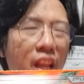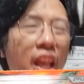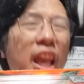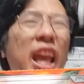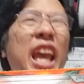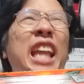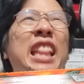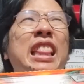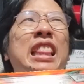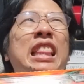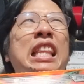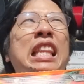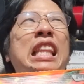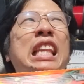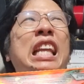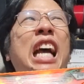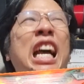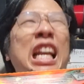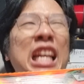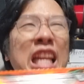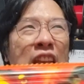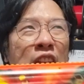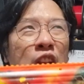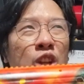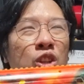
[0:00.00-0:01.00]
and
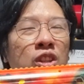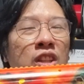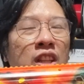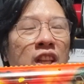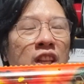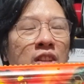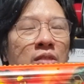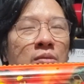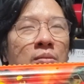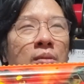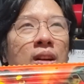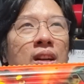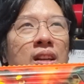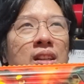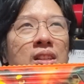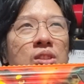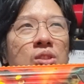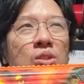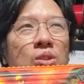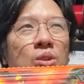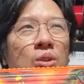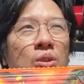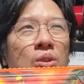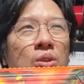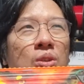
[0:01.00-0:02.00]
a nylon gearbox.
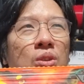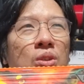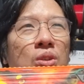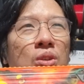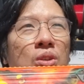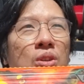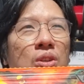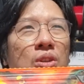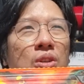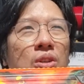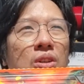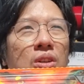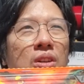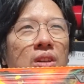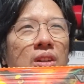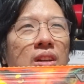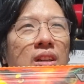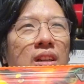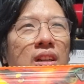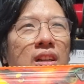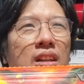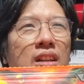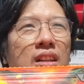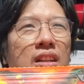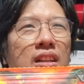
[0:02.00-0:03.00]
So,
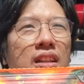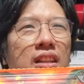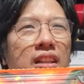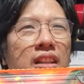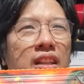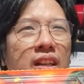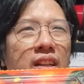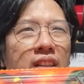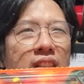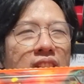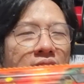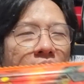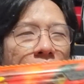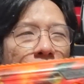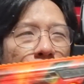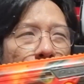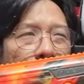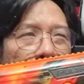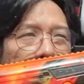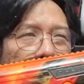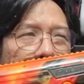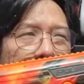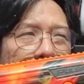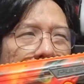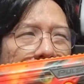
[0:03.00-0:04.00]
there's
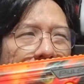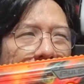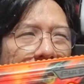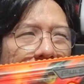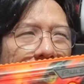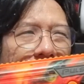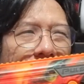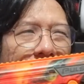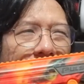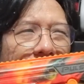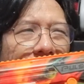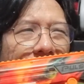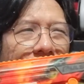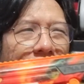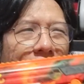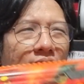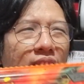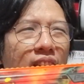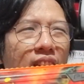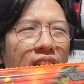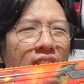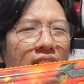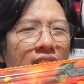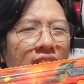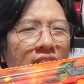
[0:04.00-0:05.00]
somewhat
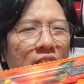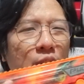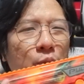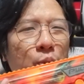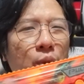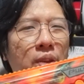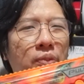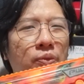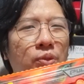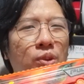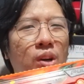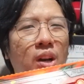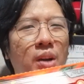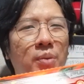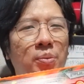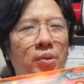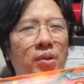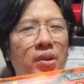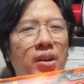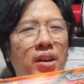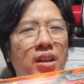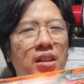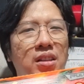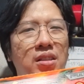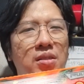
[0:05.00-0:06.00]
leeway for
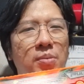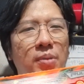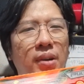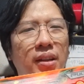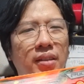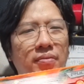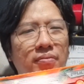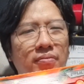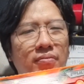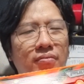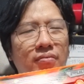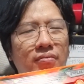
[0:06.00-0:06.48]
upgrades, but